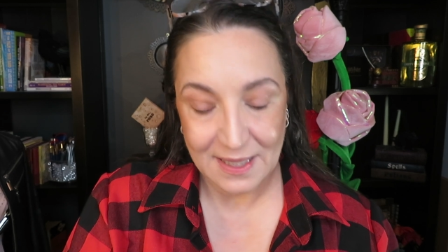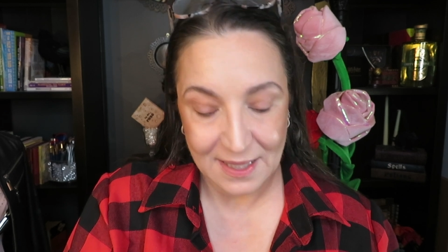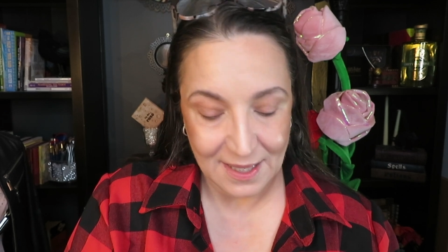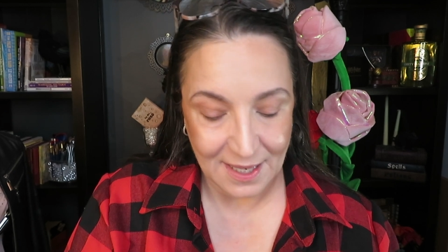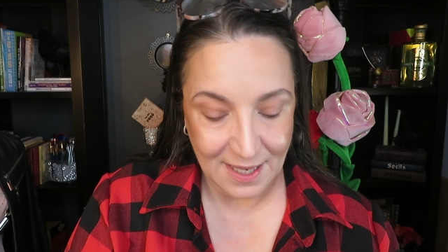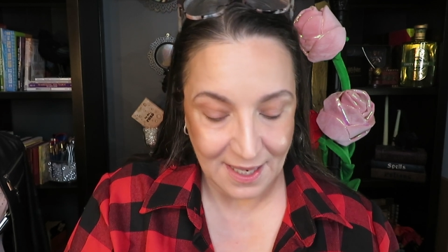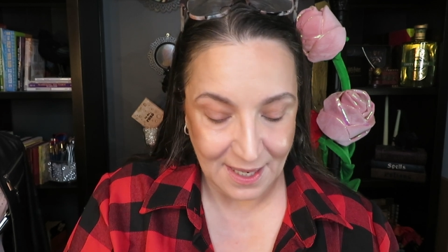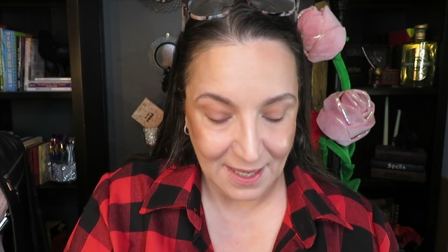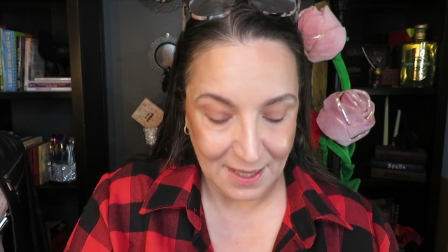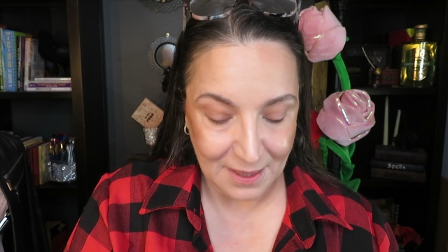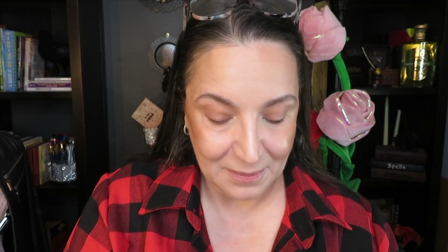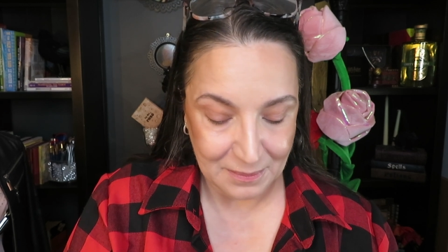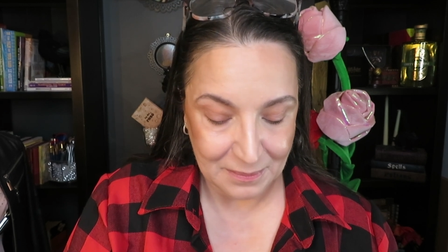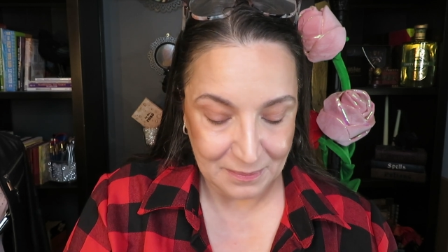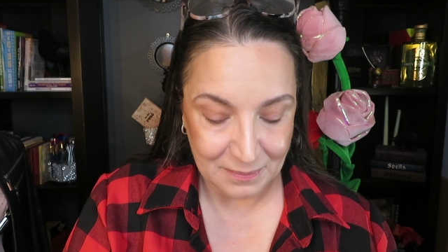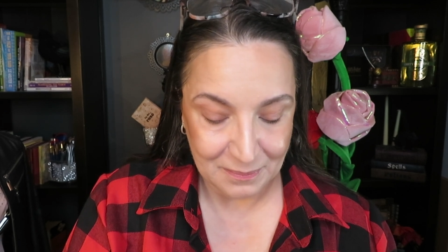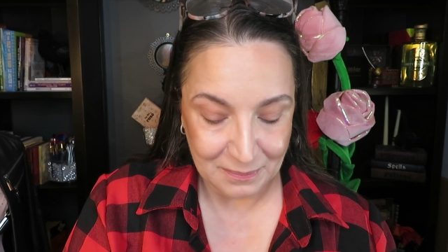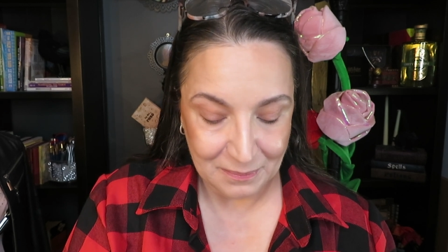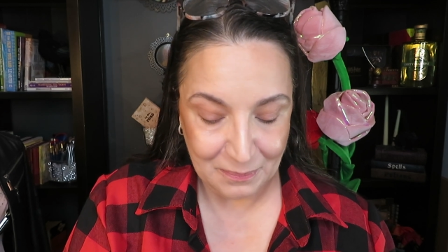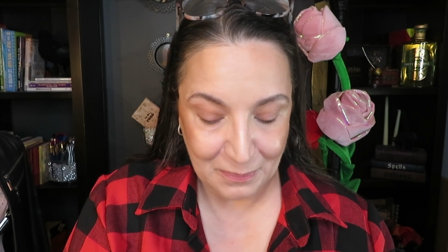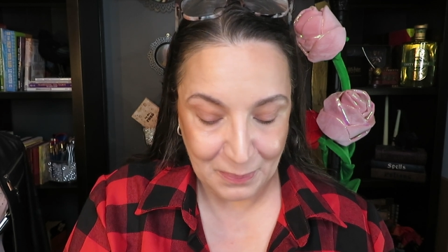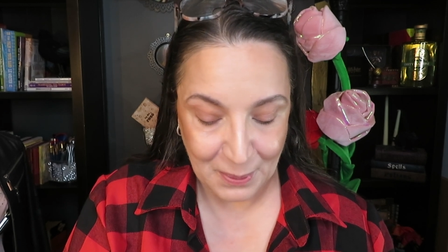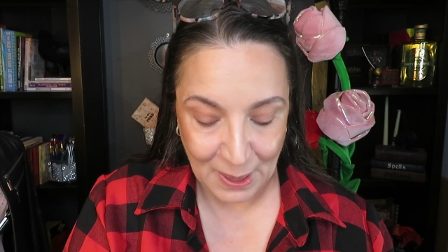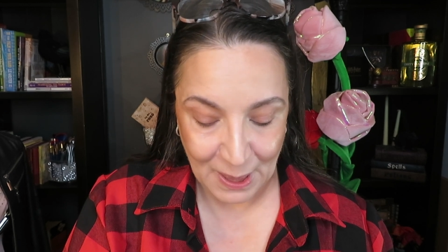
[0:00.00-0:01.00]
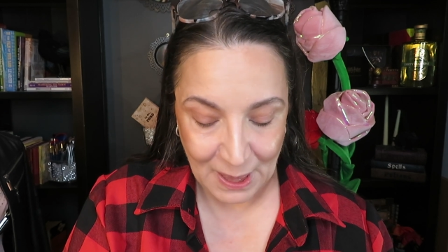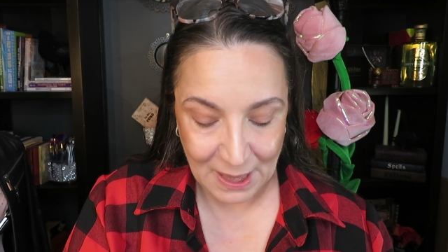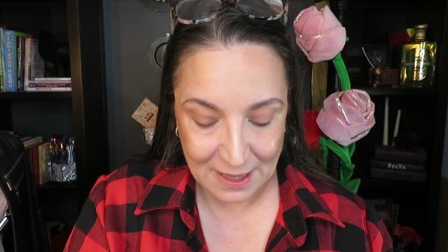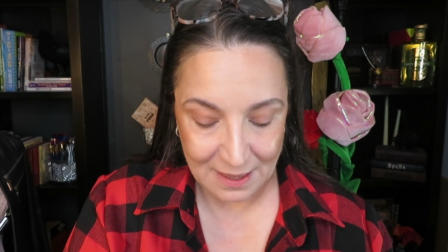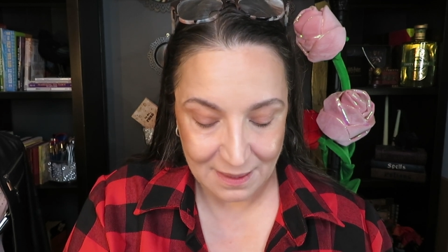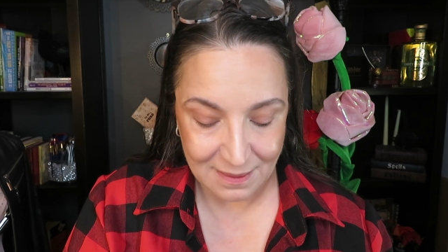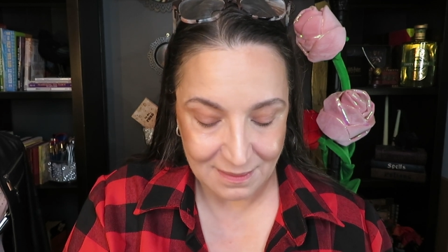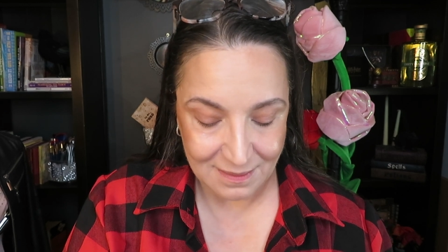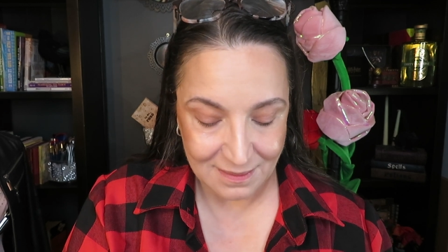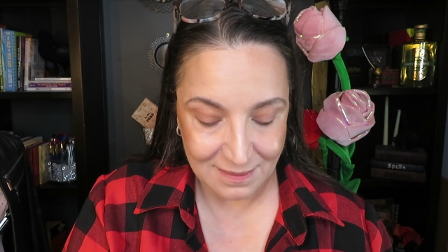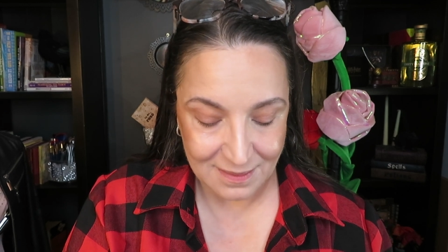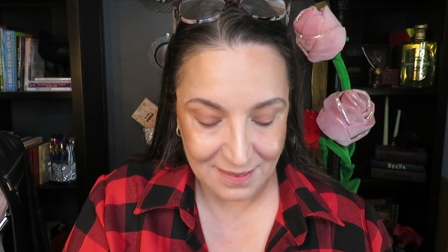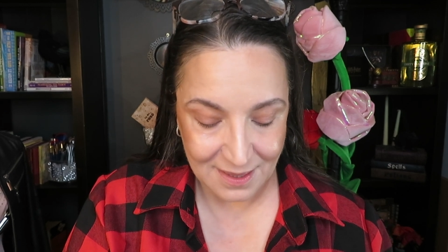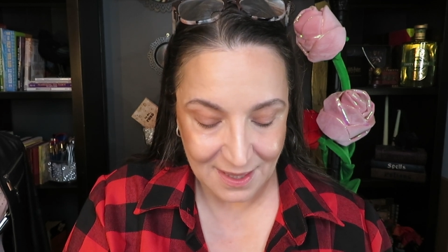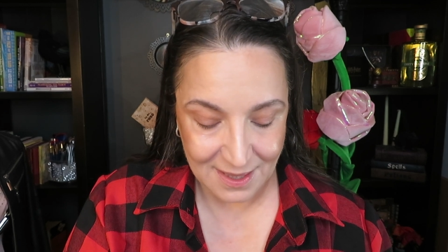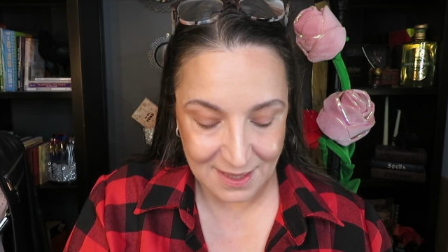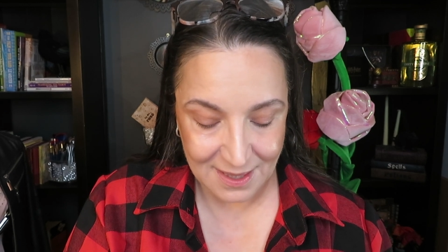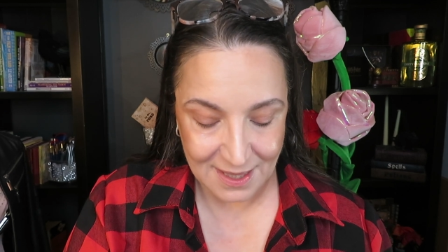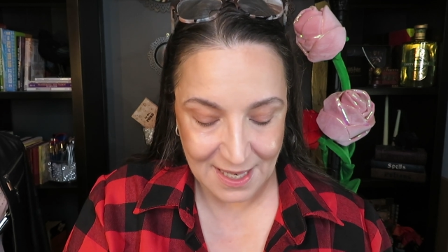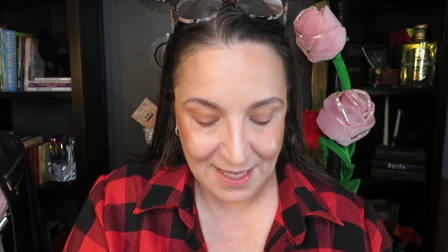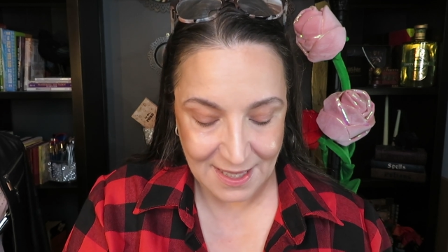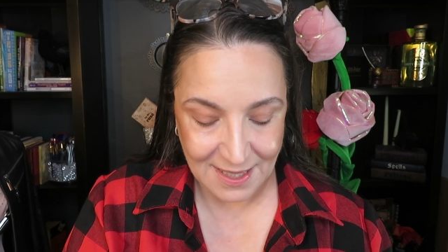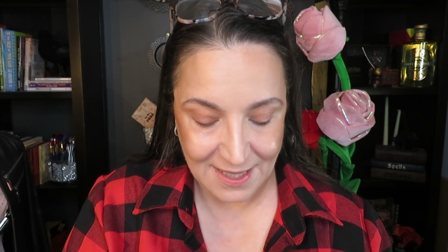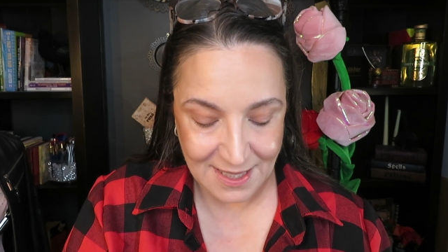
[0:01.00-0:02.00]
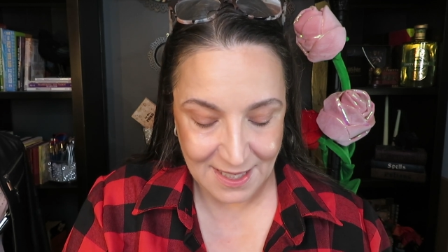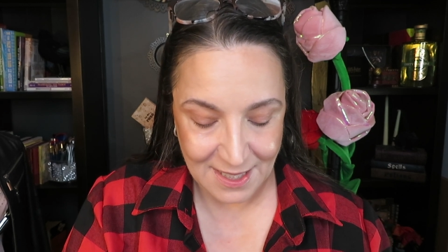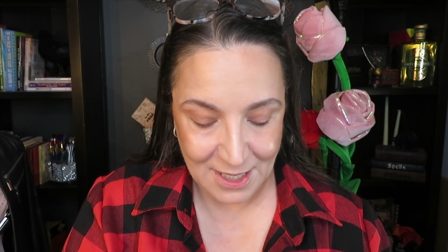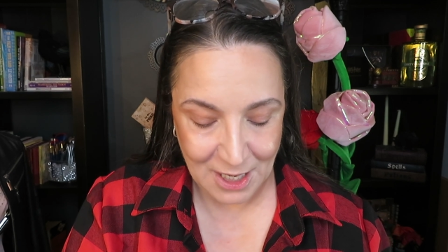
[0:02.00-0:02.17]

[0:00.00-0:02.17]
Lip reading: But I did